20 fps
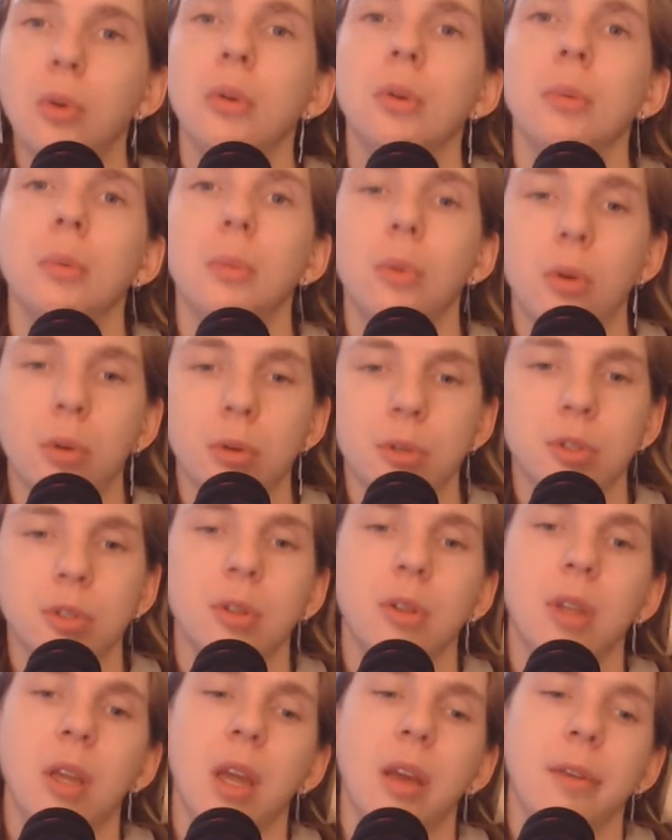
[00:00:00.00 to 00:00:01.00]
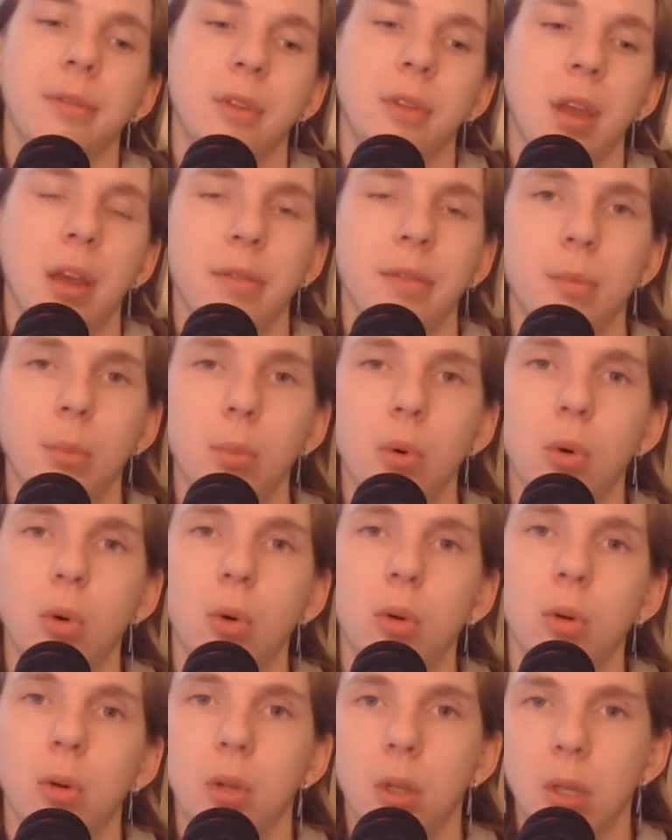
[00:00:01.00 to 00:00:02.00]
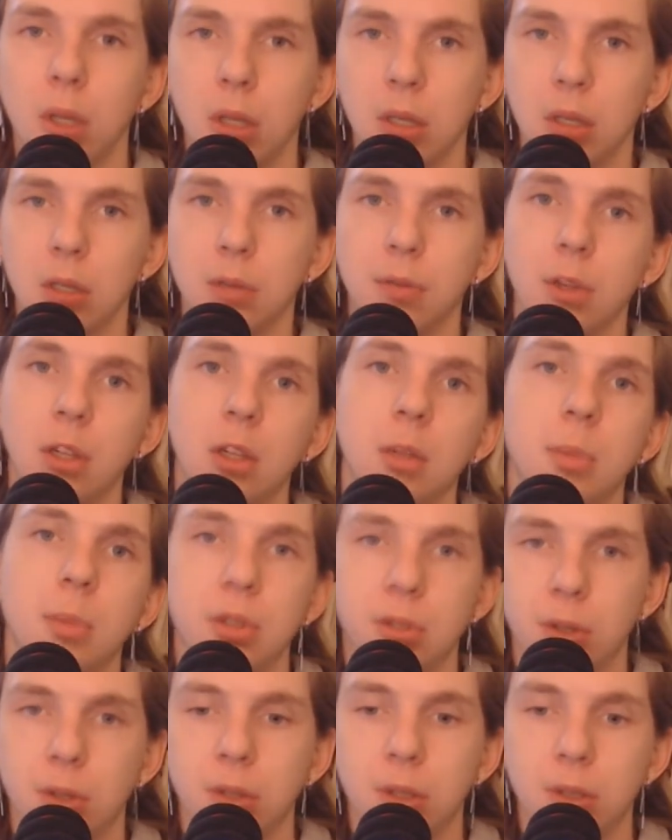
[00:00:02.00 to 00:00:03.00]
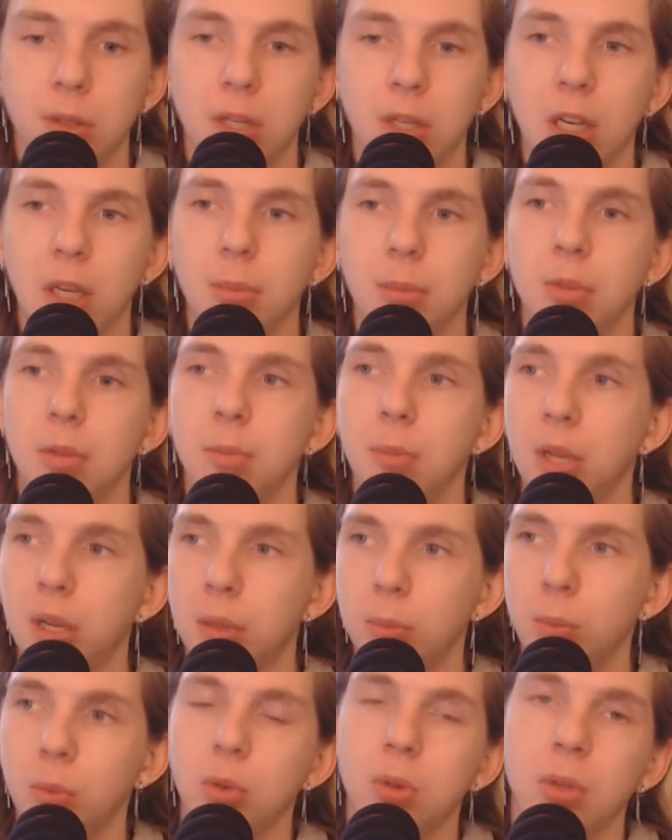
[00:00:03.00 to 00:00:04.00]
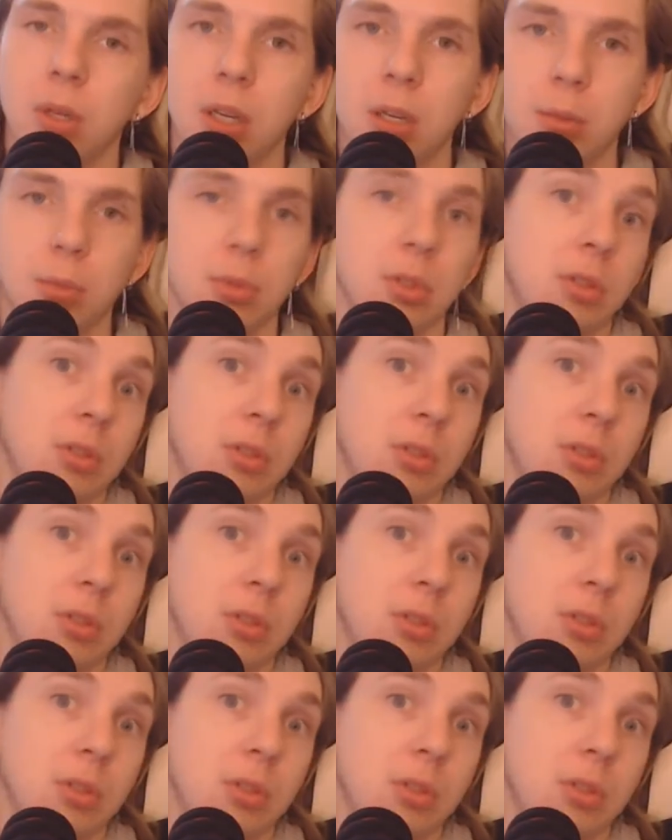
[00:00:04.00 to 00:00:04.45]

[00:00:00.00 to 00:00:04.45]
and more, so they have to have more developers on the team to make more games.